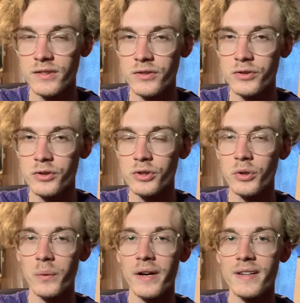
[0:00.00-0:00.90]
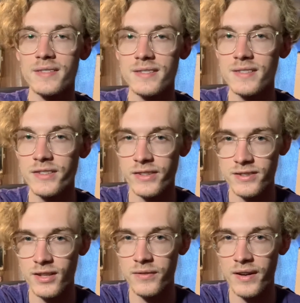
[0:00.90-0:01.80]
do you erase
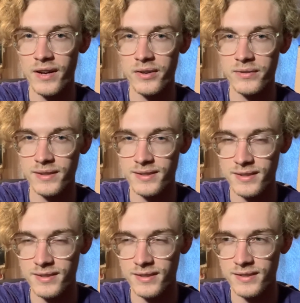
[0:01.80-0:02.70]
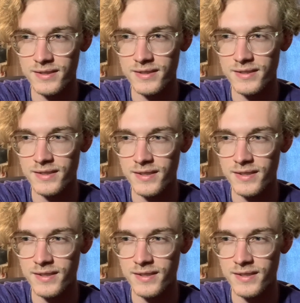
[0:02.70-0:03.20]
yourself out of existence?